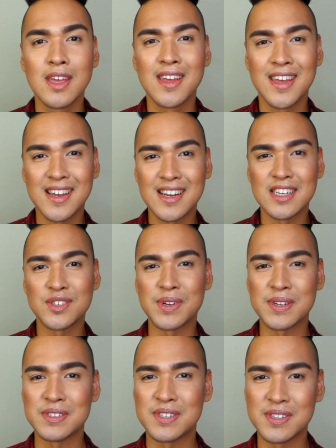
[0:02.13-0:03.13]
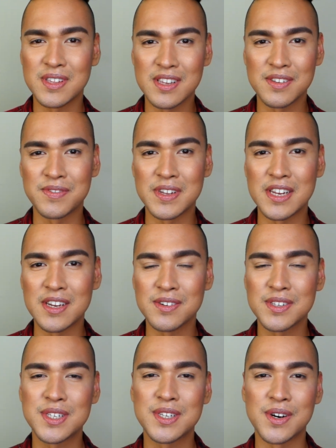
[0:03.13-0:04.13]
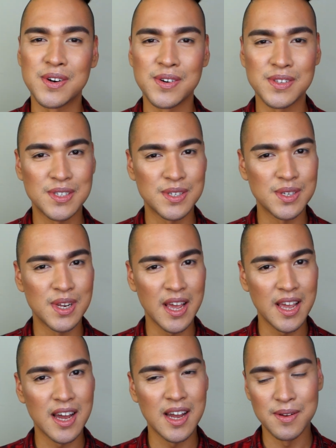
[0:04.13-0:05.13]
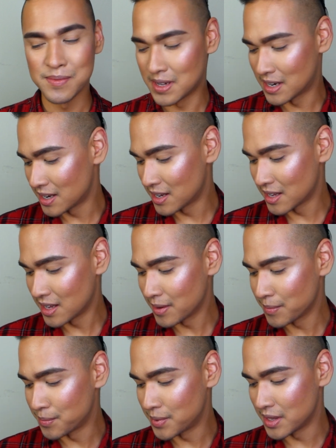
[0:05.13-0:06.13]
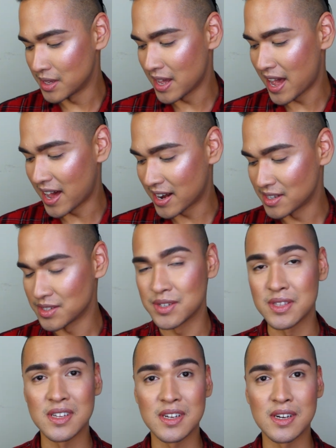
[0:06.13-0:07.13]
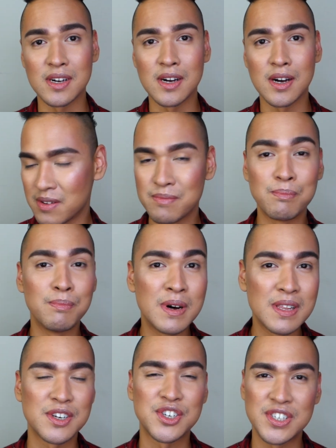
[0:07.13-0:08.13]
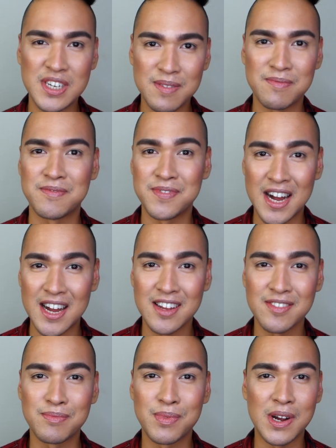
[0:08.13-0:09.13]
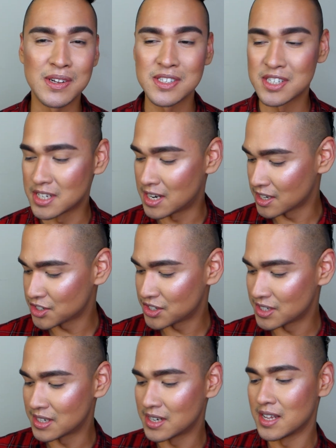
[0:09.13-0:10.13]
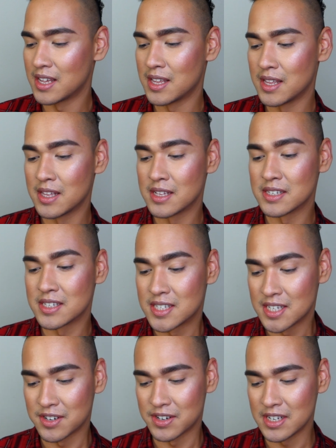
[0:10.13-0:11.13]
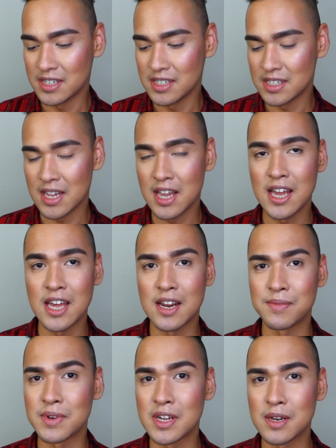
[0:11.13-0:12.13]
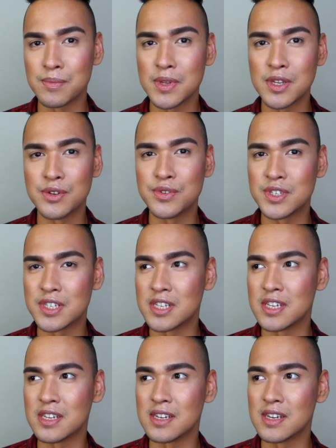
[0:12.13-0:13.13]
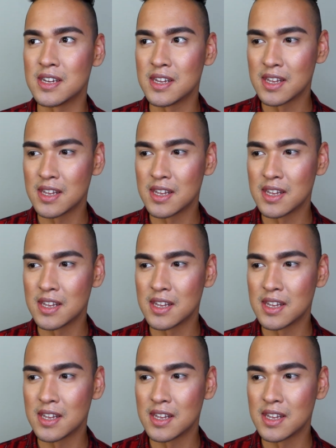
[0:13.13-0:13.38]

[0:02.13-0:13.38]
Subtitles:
Hey guys, welcome to another video. So today I am gonna be adding to the Mothership 5 Bronze Seduction series, and I'm gonna be using,